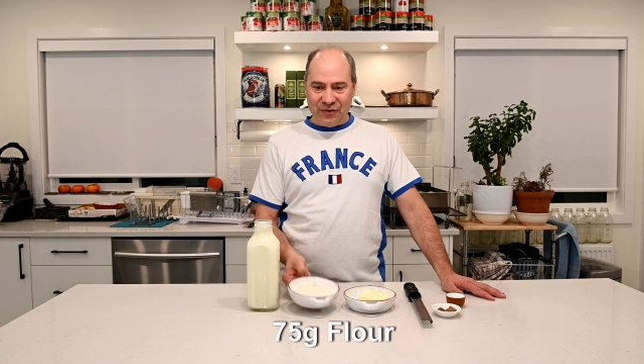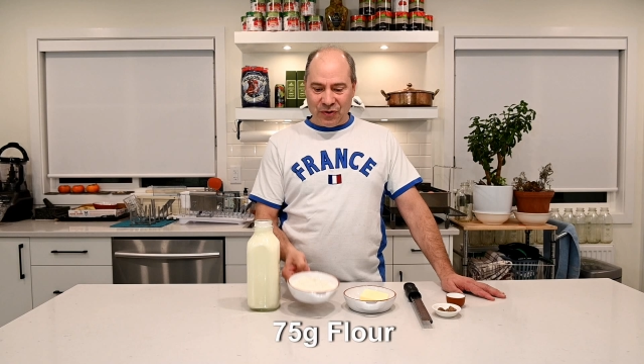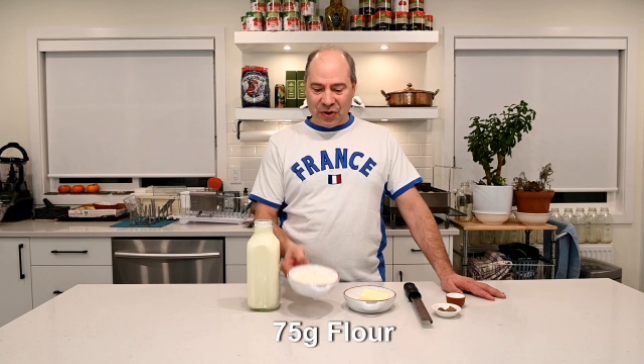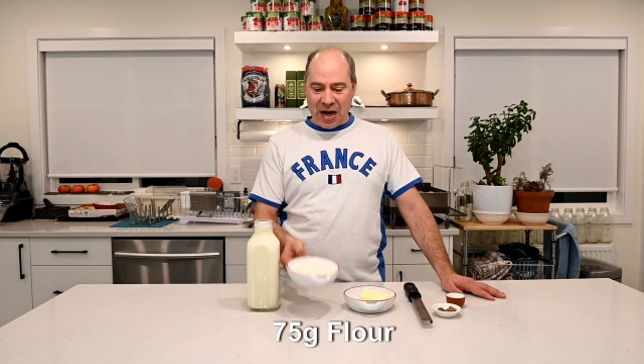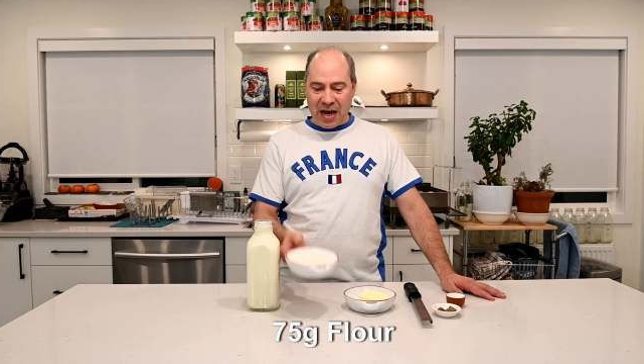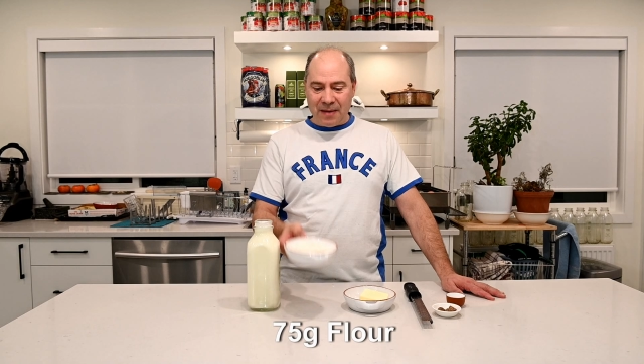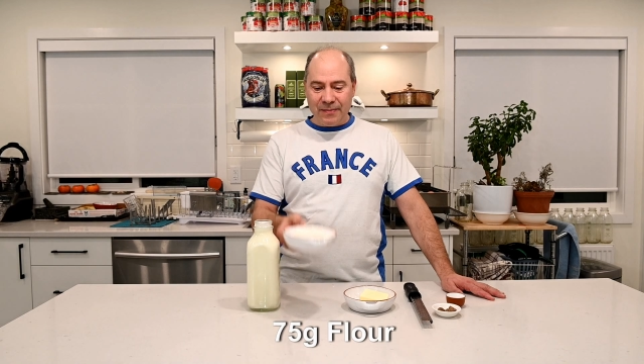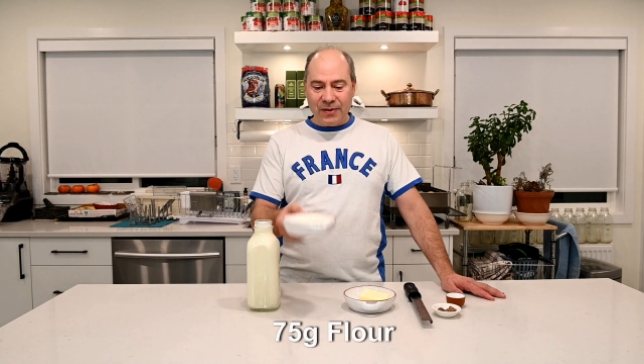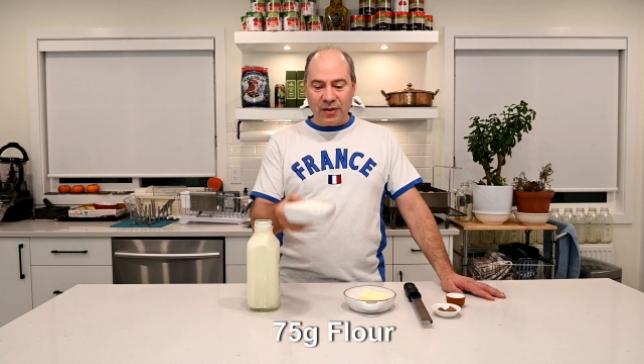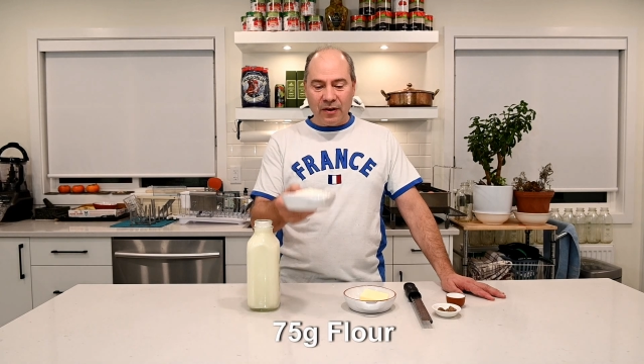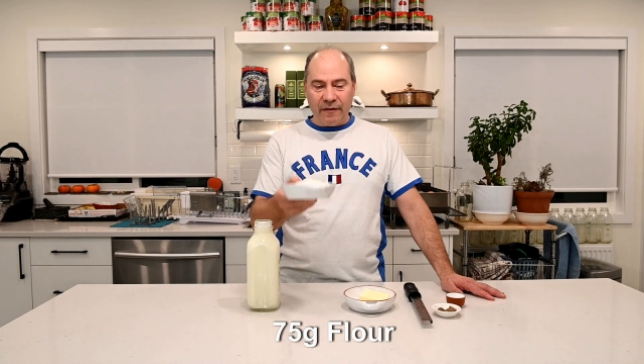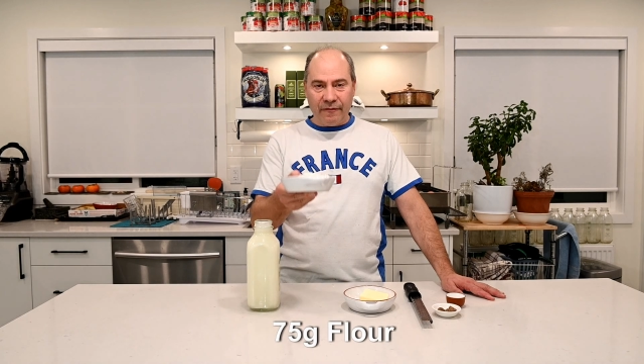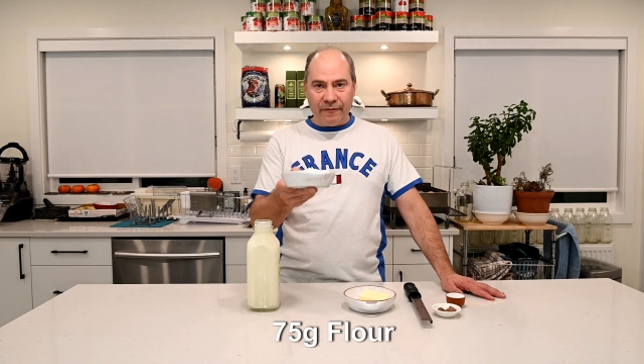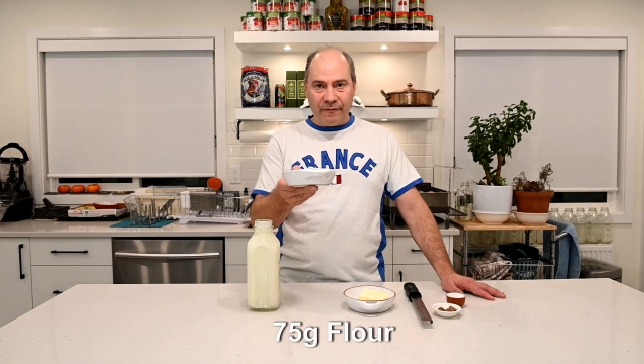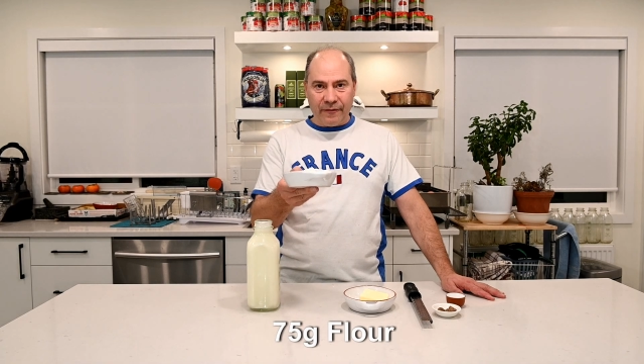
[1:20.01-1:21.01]
grams
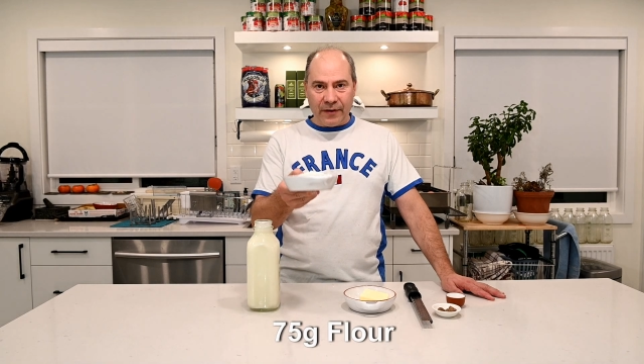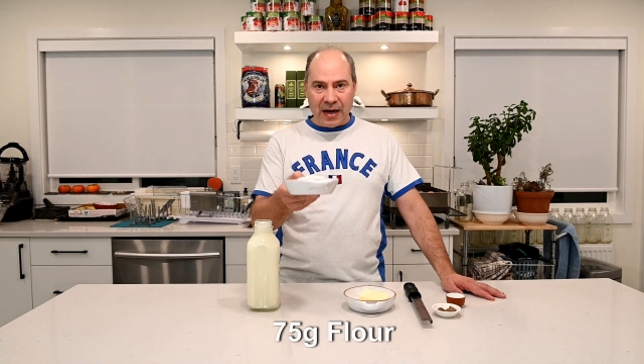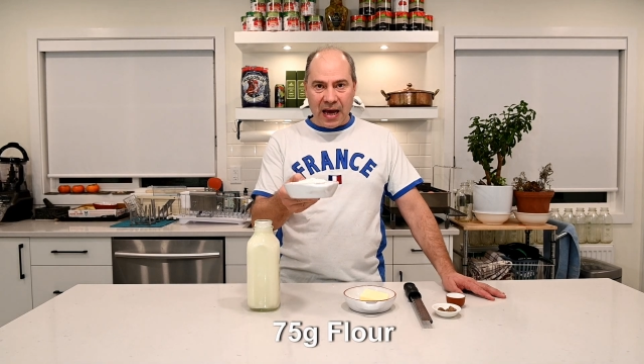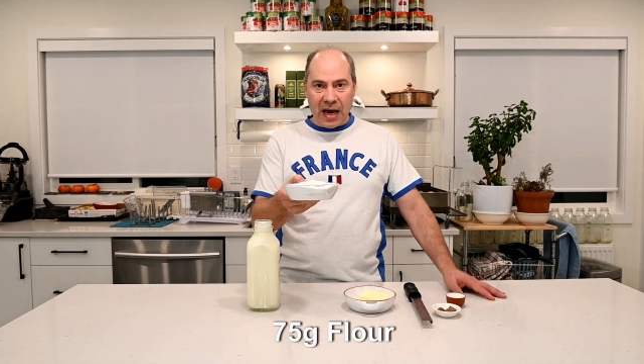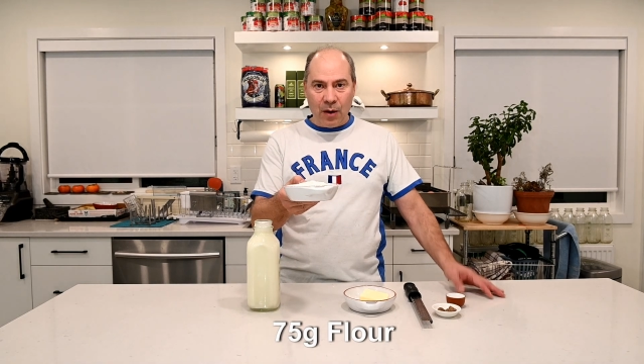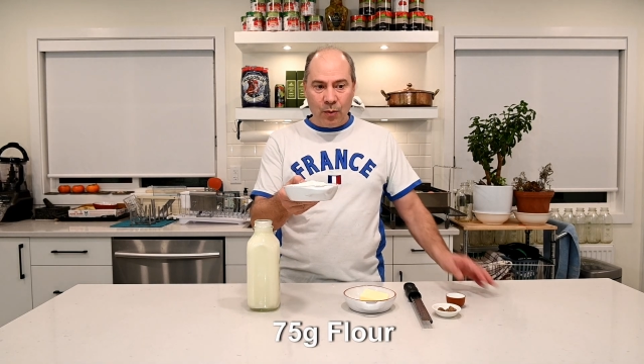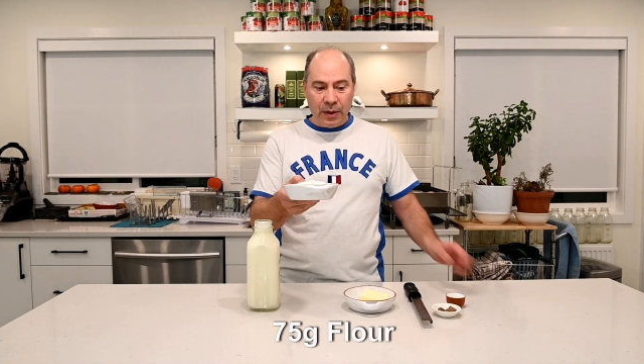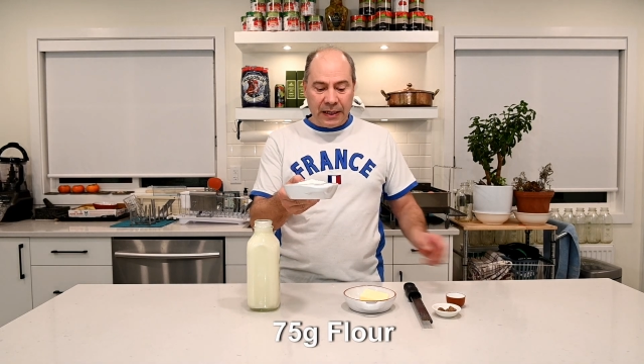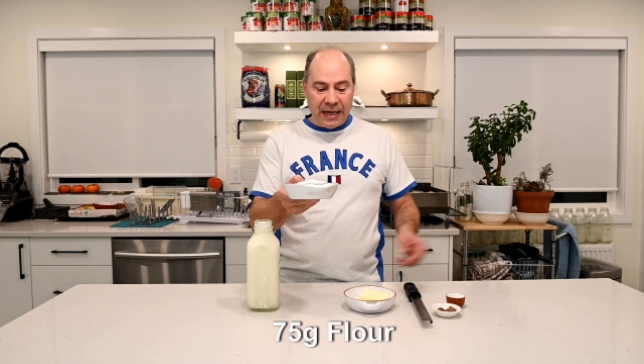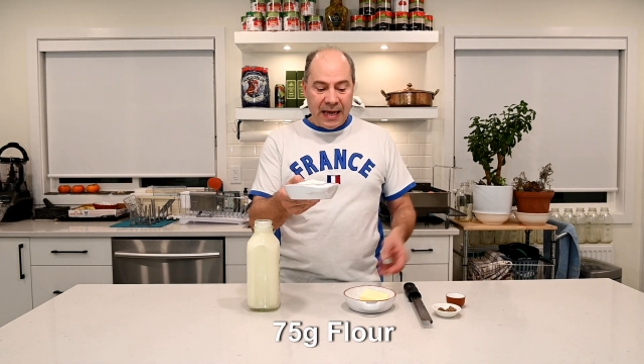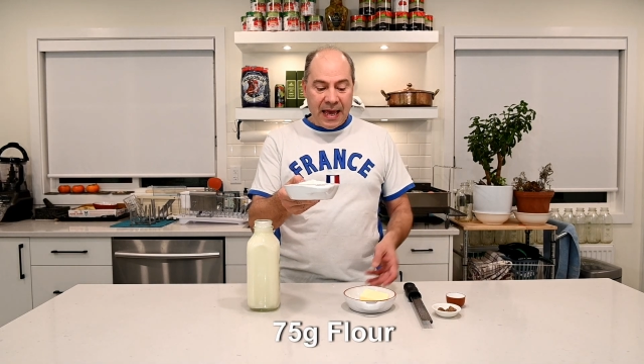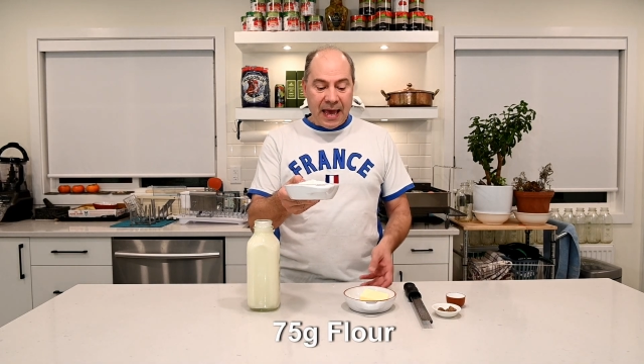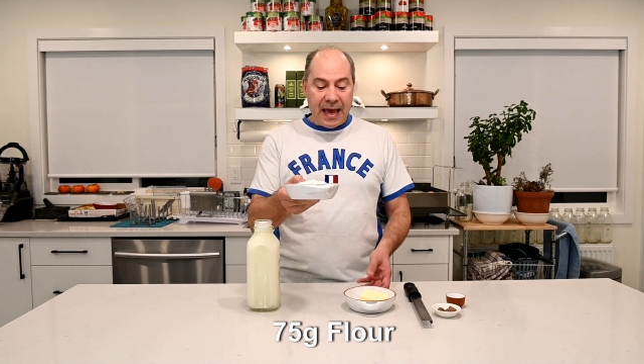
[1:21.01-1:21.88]
of flour